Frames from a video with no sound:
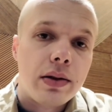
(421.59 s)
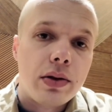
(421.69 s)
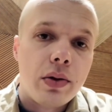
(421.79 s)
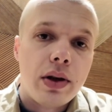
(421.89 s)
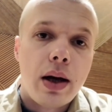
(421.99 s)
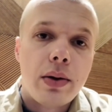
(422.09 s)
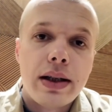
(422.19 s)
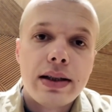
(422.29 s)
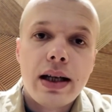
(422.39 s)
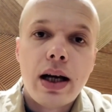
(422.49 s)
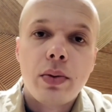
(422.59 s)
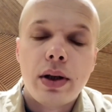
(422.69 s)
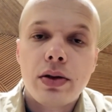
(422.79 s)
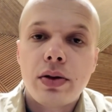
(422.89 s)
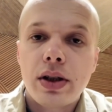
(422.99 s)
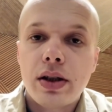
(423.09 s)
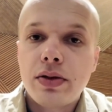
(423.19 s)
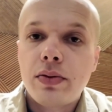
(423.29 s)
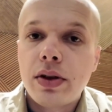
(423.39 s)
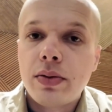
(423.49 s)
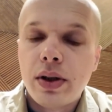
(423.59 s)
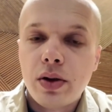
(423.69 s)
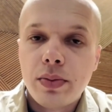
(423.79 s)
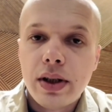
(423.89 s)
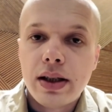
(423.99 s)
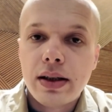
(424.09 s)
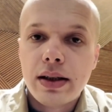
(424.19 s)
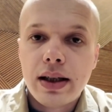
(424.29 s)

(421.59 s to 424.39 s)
So now, let's say I wait 3 years for it to be completed.